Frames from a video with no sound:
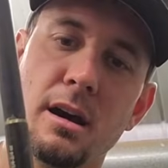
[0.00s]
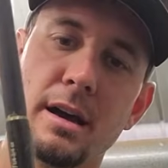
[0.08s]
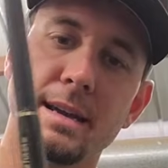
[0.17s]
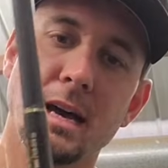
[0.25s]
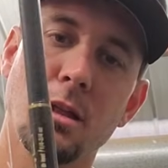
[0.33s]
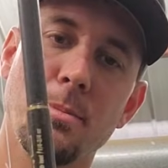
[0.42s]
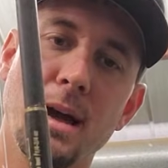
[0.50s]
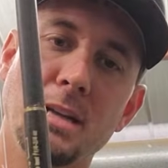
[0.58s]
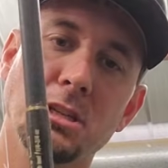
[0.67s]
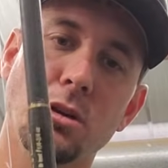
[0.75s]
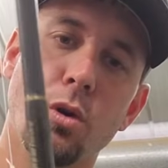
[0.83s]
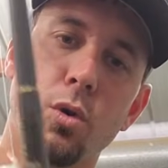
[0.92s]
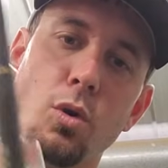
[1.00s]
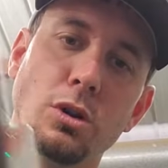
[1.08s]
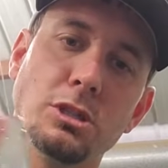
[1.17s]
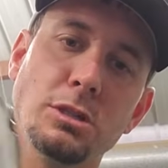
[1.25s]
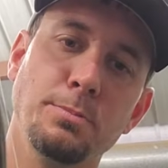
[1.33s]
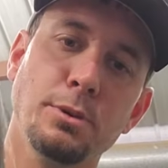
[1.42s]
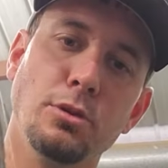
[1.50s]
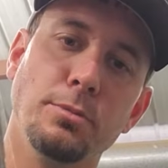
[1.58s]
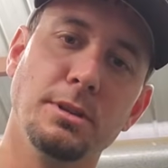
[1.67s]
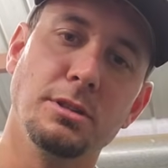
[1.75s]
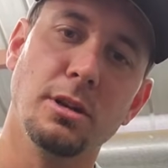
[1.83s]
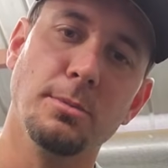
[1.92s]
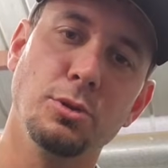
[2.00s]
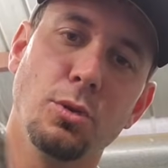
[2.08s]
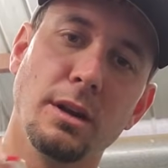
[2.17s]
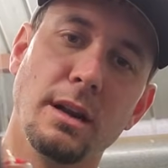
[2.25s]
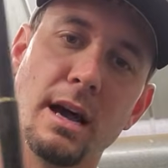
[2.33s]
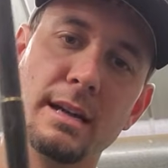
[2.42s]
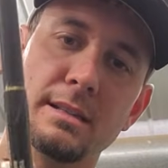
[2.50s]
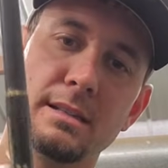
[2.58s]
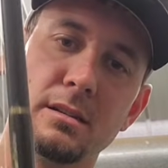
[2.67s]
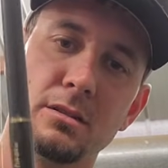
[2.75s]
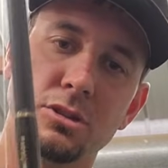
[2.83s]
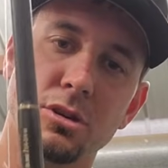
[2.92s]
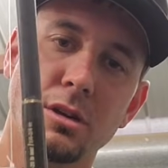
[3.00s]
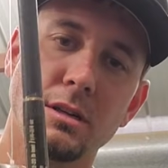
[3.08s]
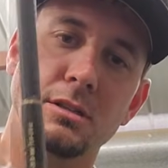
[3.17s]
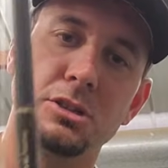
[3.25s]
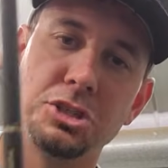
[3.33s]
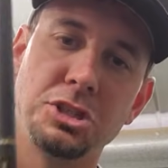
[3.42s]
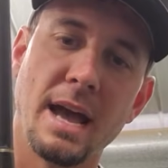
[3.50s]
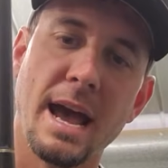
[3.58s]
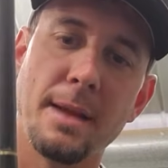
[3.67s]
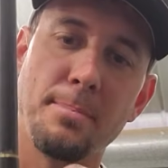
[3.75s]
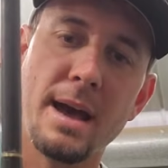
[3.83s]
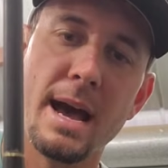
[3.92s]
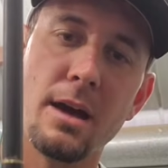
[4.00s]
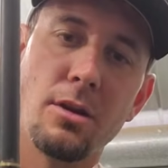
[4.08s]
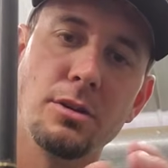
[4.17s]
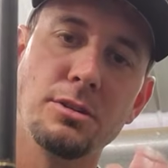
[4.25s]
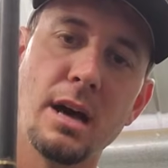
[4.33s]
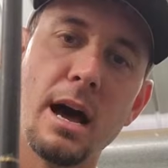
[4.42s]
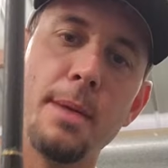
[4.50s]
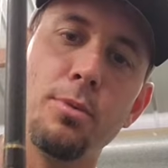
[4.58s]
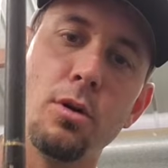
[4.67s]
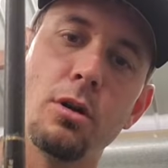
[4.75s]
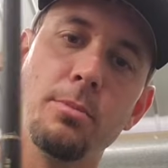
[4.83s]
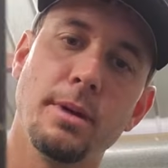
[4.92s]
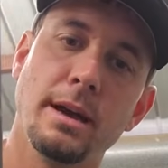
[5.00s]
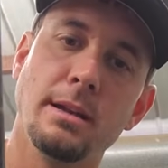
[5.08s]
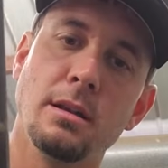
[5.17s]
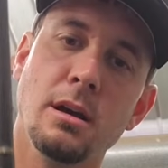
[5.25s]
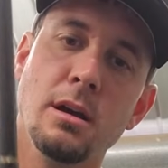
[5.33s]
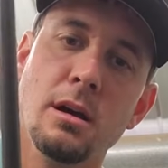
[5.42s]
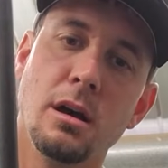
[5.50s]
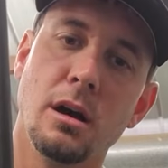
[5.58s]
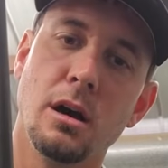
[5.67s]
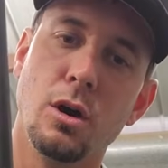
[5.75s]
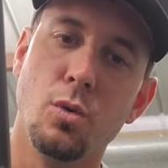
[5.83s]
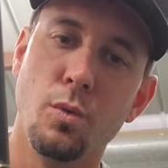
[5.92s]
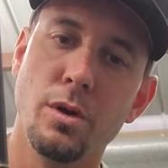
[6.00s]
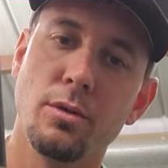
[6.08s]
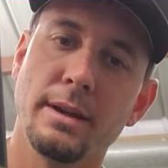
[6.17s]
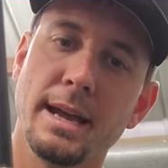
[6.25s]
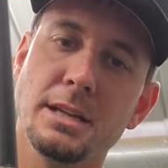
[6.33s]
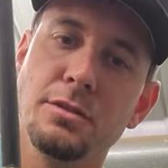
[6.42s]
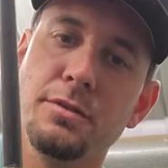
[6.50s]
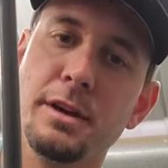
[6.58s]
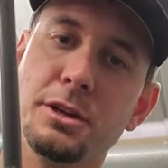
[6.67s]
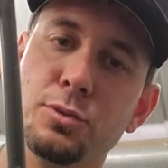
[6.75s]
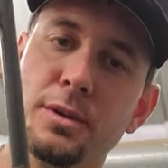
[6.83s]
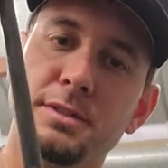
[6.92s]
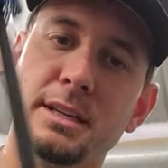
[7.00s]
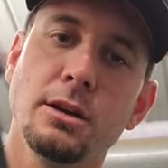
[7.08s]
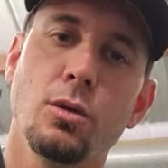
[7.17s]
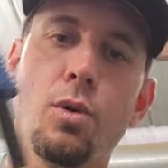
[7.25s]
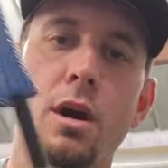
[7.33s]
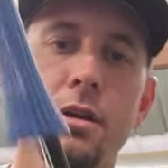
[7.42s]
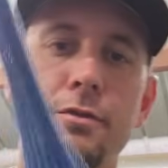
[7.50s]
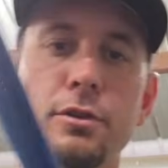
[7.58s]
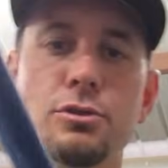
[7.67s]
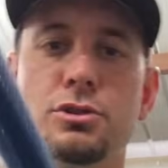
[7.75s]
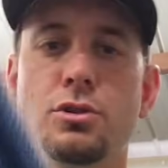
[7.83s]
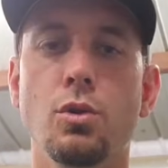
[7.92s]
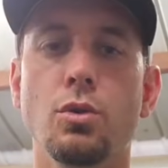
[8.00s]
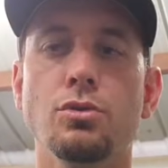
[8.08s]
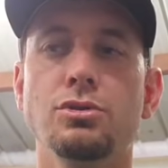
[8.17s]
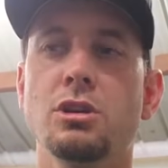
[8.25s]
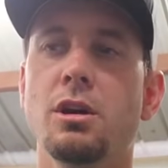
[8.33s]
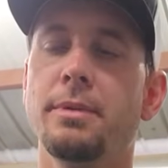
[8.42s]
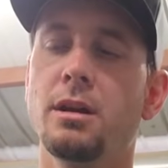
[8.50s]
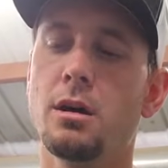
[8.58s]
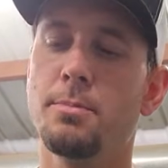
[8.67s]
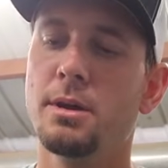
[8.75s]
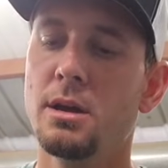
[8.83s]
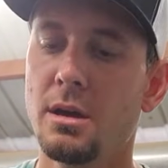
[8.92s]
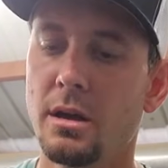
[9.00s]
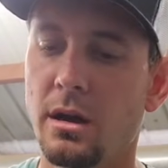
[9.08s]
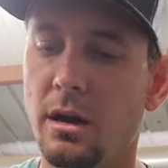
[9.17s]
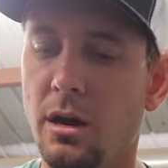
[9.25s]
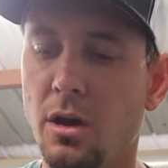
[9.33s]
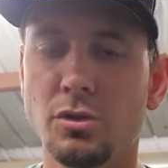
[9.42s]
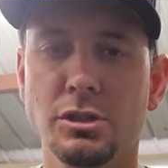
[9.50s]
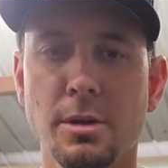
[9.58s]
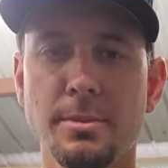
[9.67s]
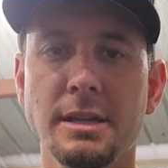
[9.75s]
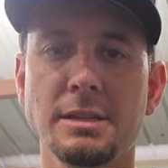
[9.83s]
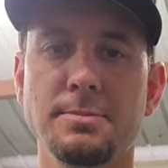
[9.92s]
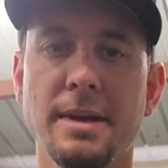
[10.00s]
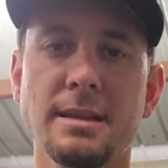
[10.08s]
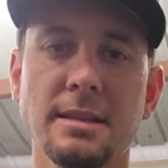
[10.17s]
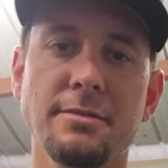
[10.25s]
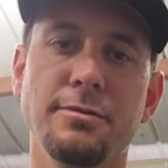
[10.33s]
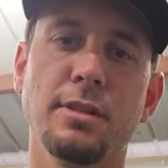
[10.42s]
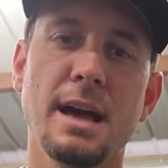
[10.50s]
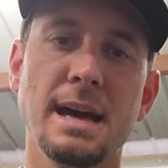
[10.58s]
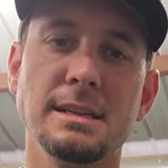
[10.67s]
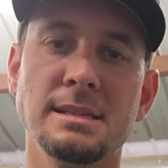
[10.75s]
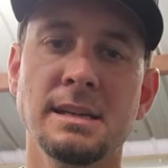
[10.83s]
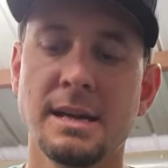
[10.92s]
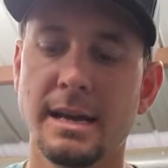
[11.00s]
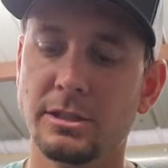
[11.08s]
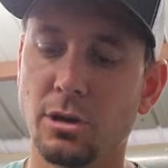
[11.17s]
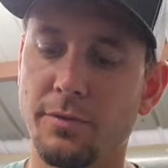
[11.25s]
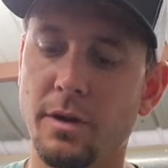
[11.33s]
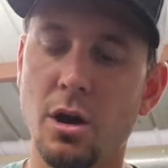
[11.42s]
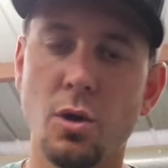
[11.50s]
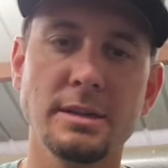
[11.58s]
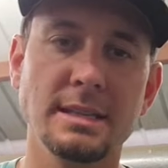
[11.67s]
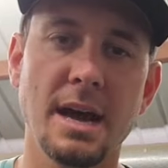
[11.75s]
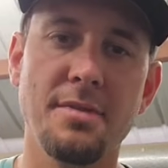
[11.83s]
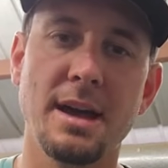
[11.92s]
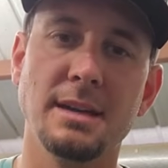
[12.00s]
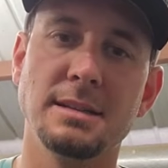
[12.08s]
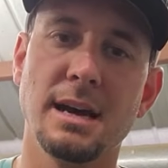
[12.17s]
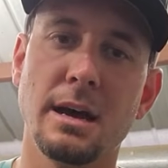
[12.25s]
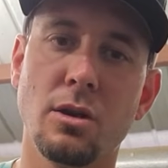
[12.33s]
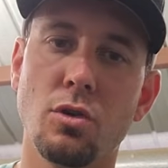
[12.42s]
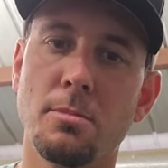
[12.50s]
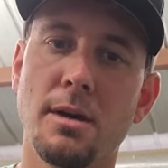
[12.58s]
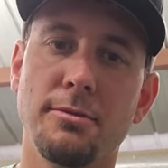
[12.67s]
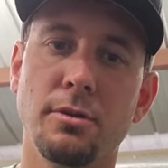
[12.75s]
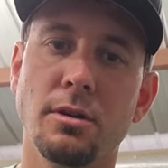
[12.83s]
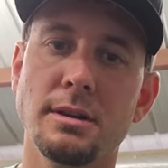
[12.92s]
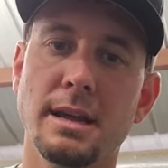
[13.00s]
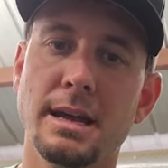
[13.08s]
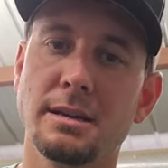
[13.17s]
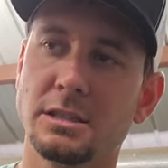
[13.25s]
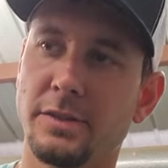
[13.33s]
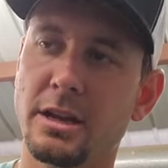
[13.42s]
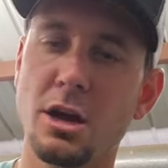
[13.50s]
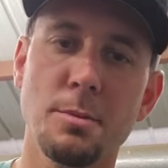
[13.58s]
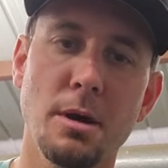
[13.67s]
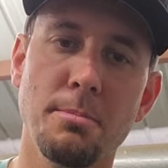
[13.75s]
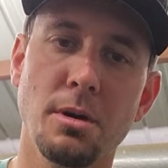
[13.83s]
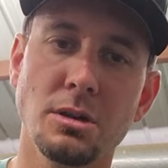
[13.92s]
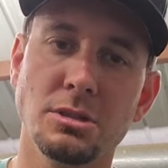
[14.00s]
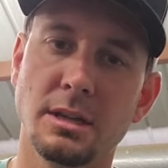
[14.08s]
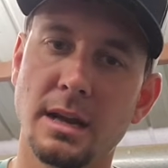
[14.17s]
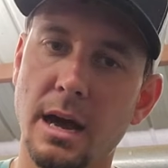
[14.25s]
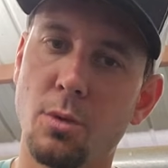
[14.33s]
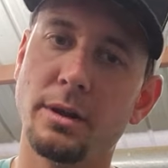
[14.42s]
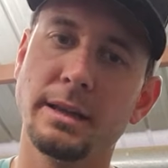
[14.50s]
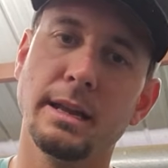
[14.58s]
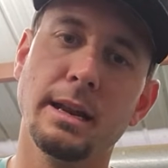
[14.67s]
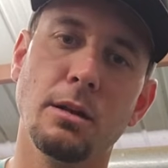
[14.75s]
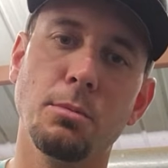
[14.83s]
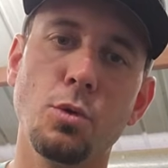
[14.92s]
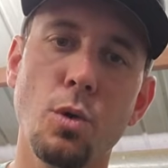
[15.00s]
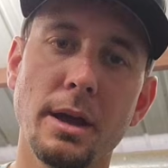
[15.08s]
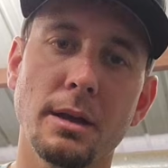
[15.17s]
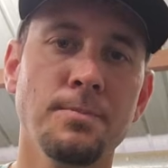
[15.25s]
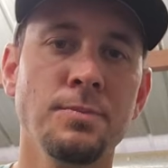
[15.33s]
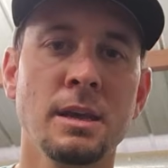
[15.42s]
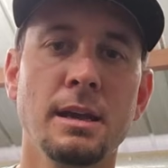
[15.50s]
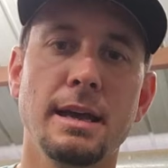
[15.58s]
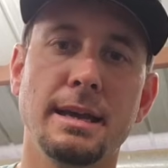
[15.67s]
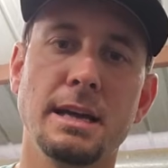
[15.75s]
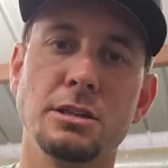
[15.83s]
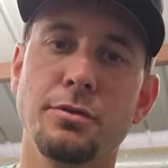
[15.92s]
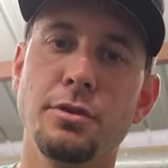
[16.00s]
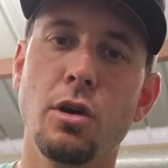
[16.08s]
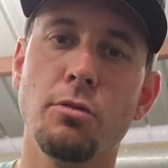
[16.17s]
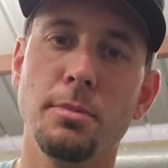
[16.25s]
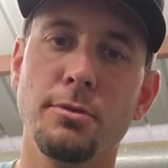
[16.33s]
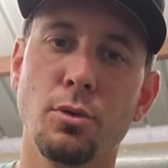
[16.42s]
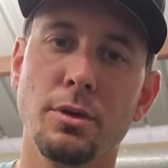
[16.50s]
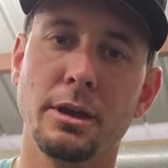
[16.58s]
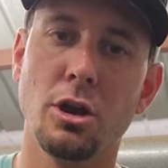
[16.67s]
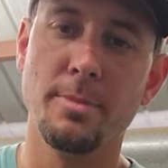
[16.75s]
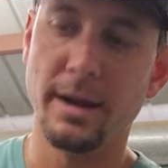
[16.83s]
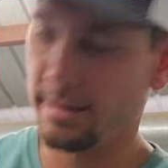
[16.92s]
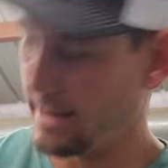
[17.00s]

A yellow magic or a spook, but some sort of nice, good shad pattern topwater bait will catch fish. We've seen quite a few schoolers coming up on some of these main lake flats. So I've always got that tied on my front deck, because if they come up busting, I want to get in them quick and catch a few of them before they go back